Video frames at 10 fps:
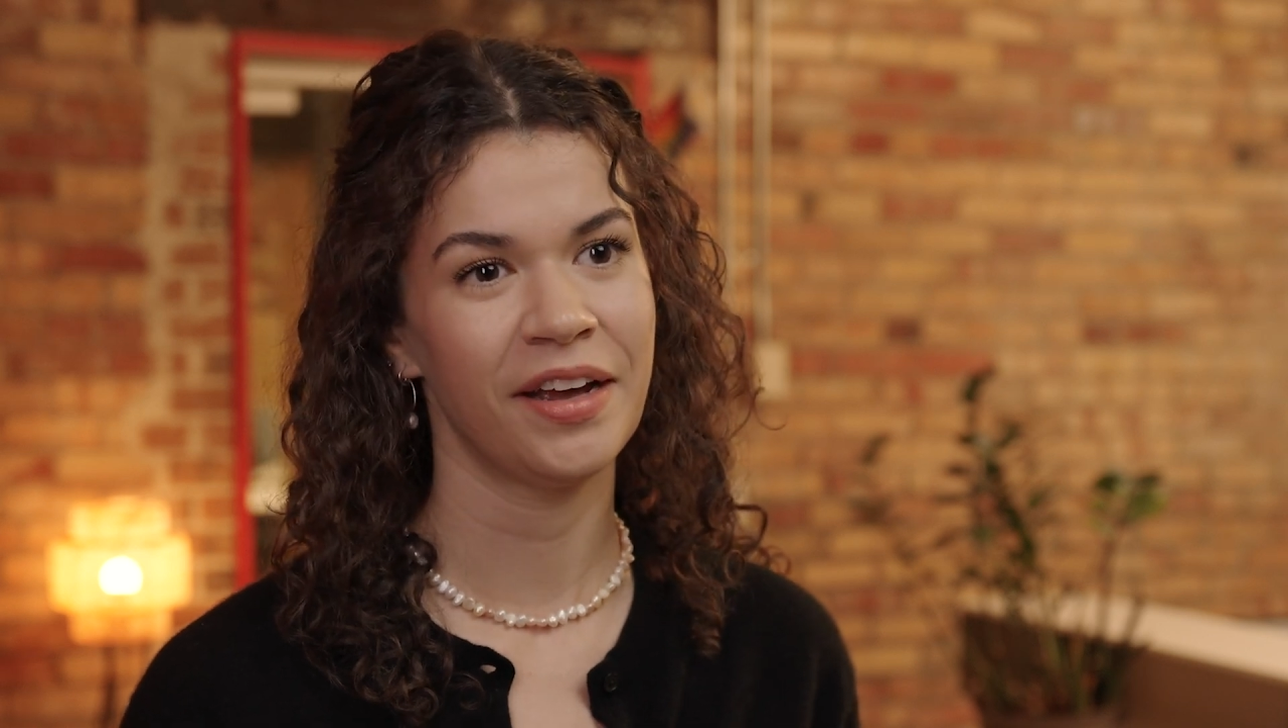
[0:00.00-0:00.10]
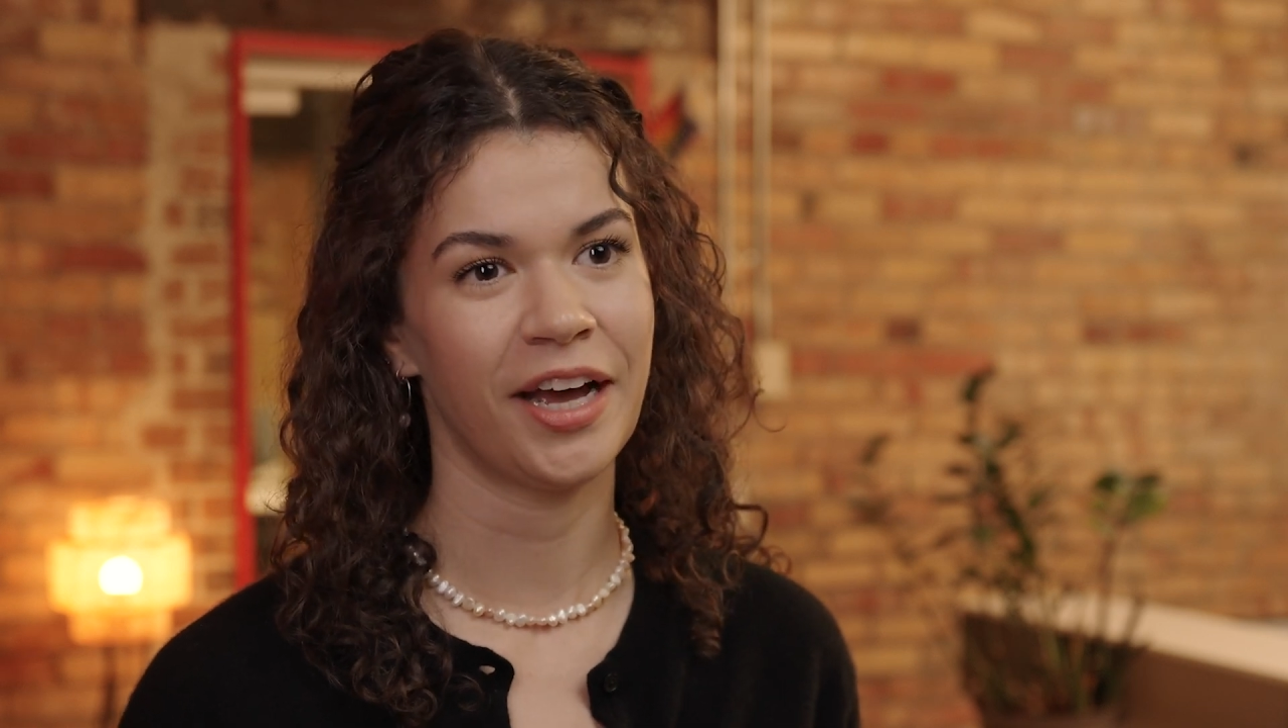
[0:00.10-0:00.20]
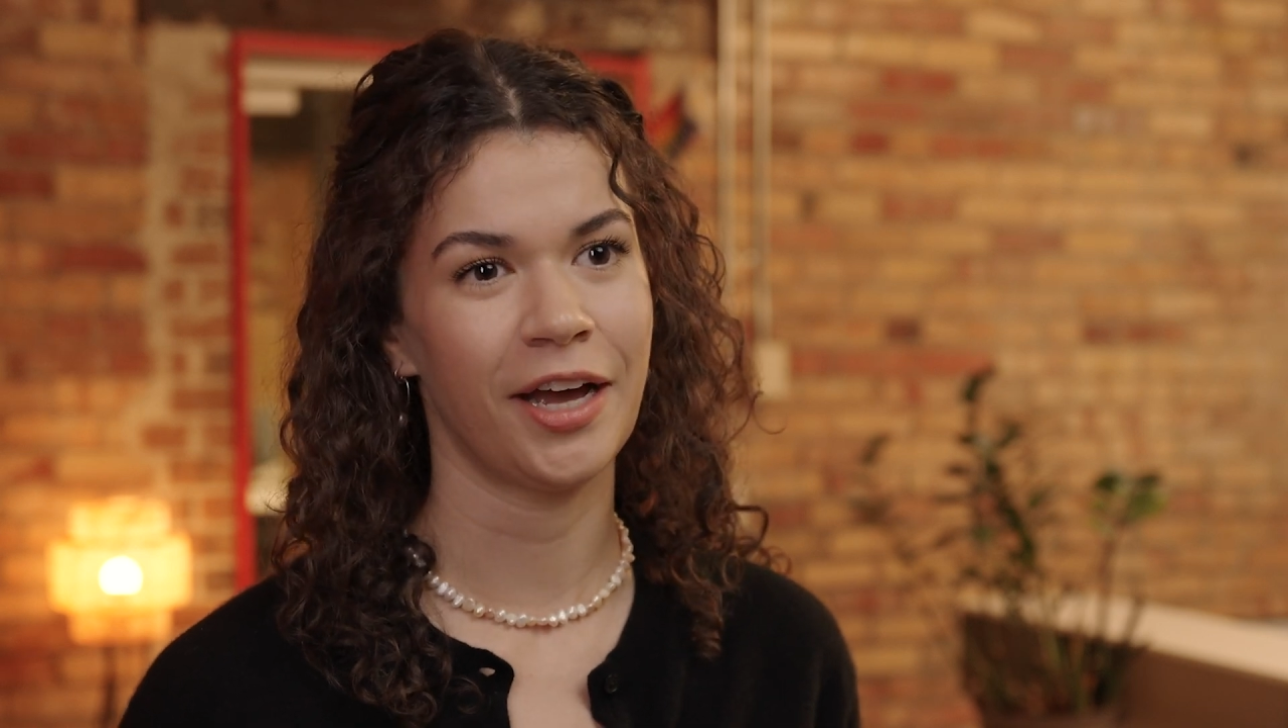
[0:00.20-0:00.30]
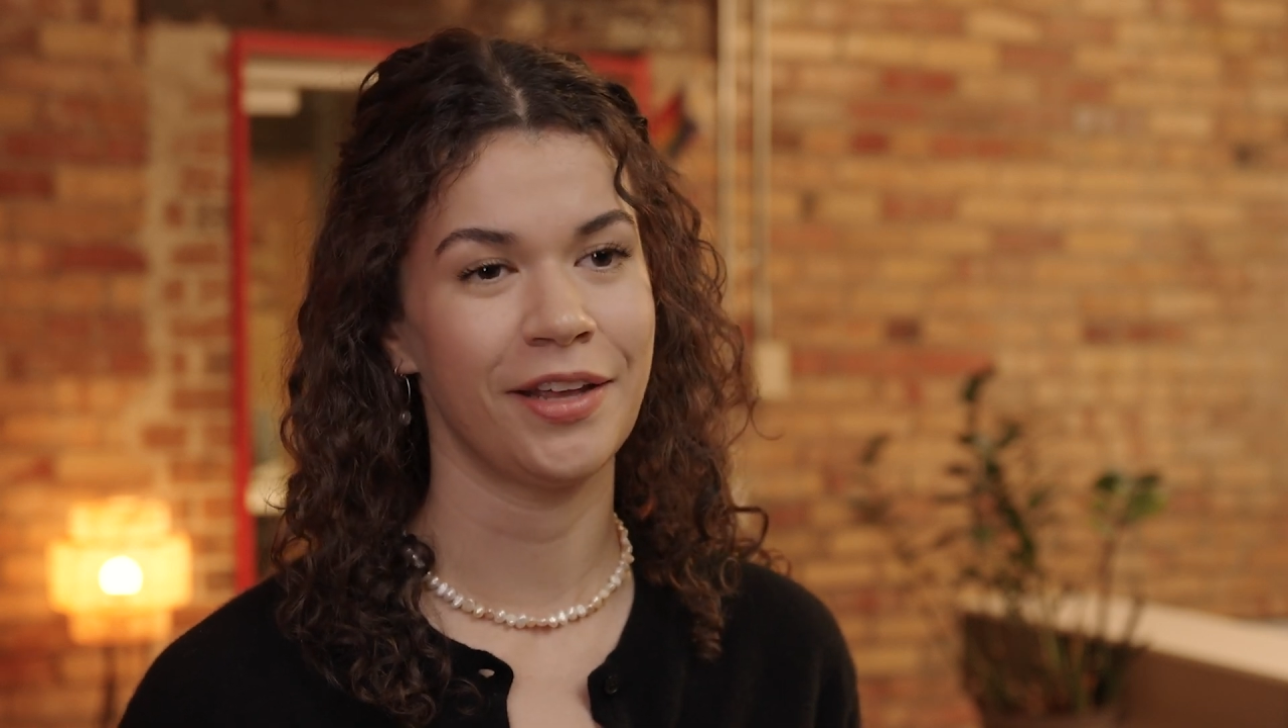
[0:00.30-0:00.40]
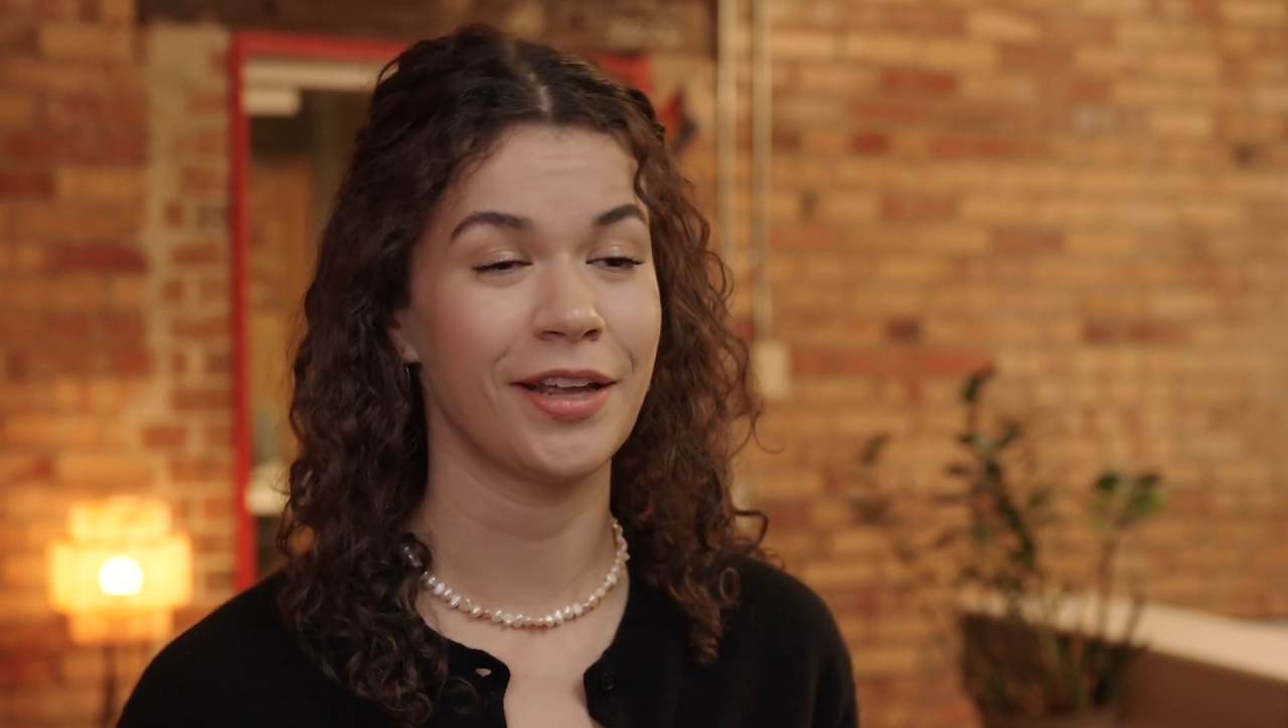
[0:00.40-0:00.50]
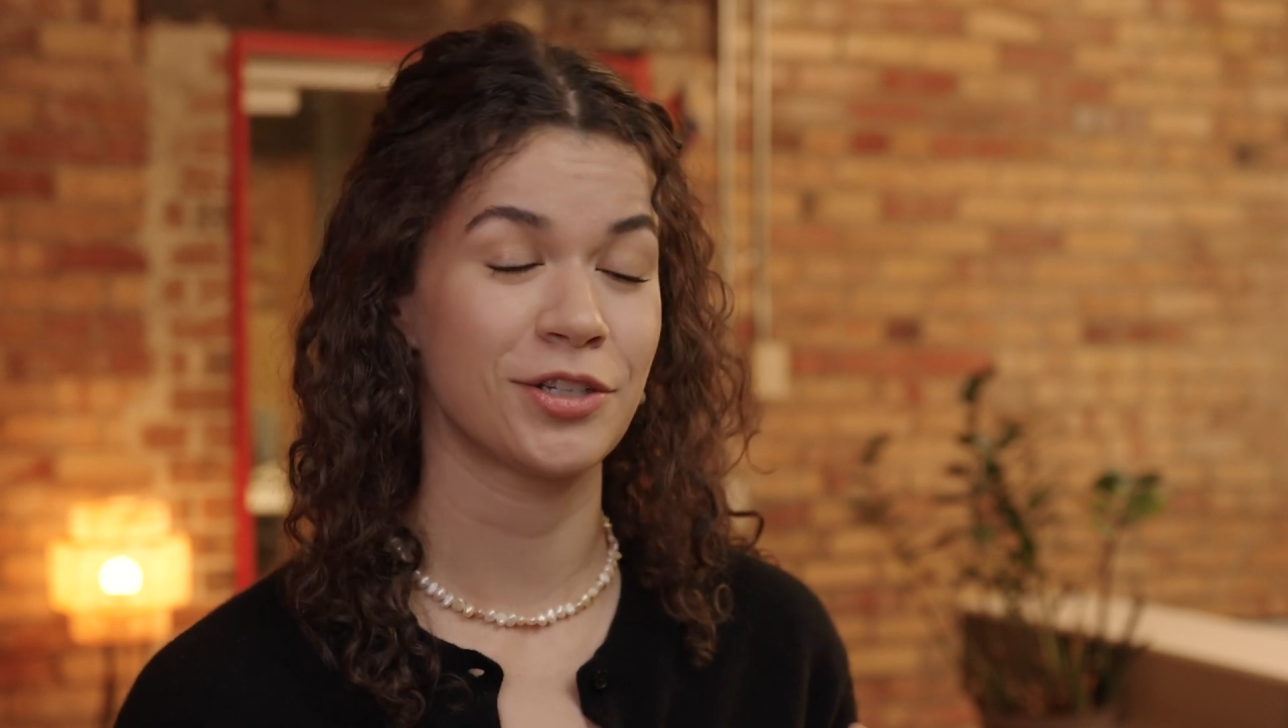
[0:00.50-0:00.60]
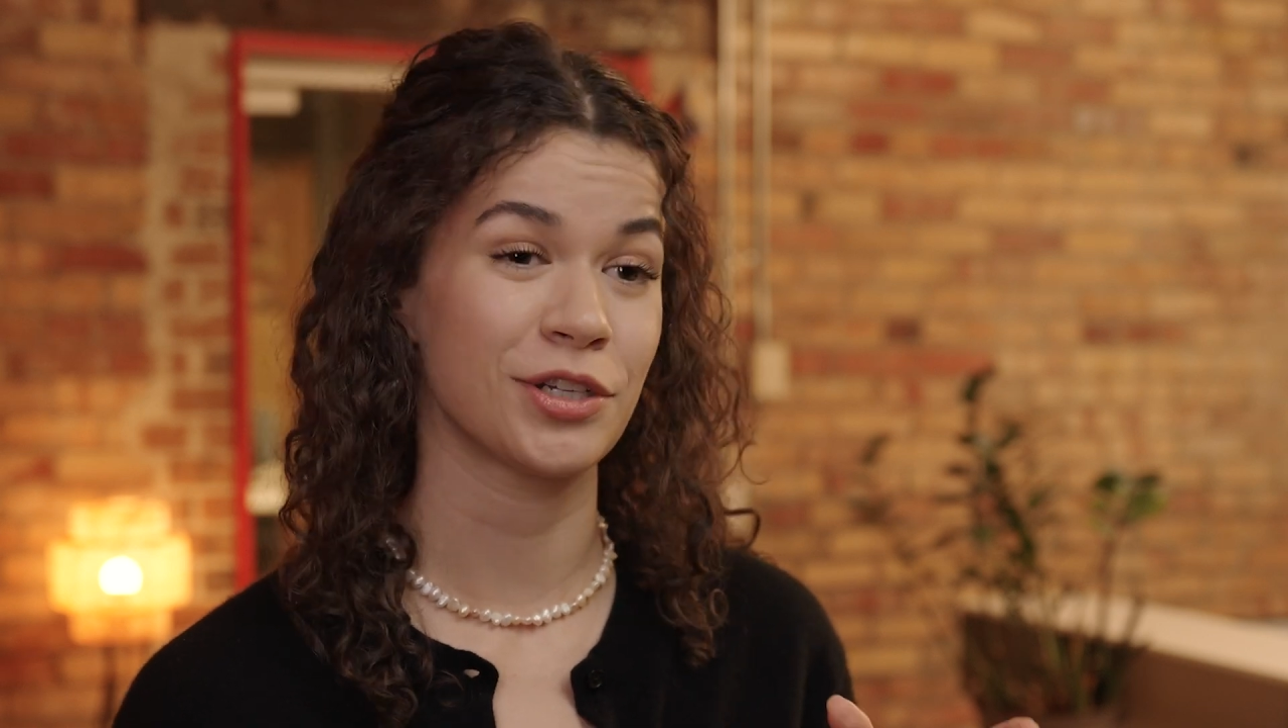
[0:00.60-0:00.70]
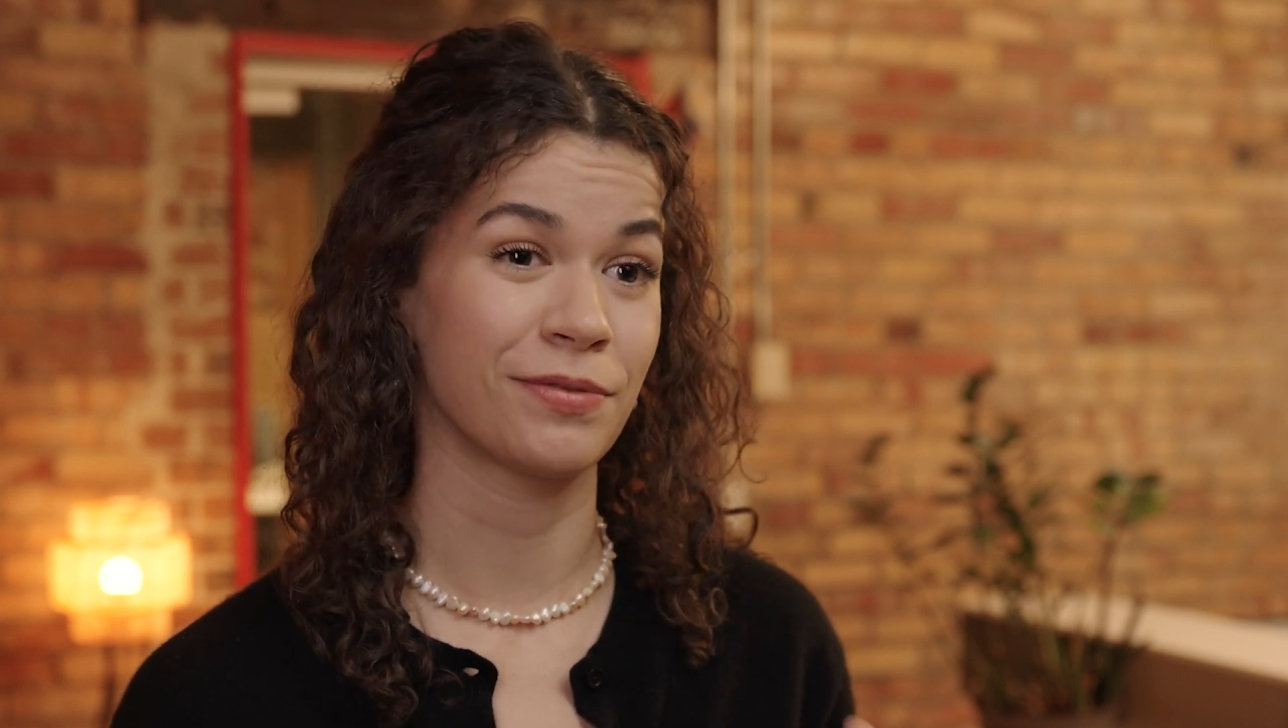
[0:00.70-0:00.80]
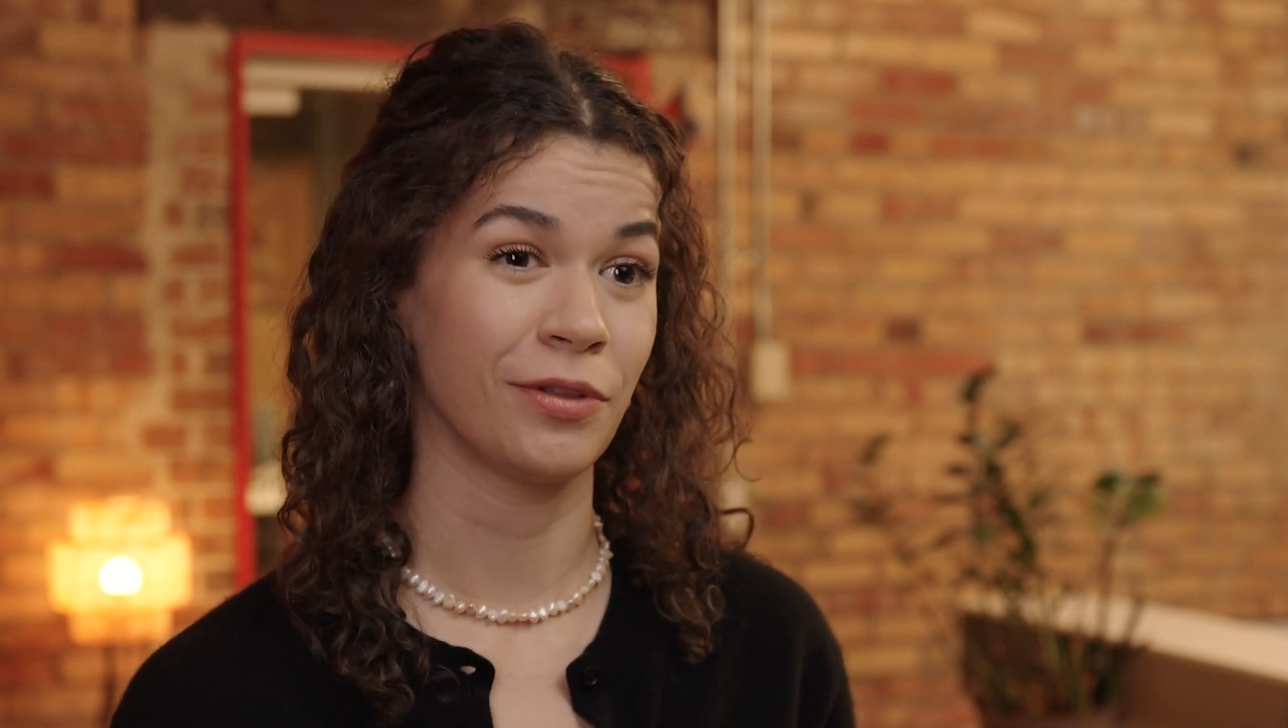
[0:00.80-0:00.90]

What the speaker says: and that's just for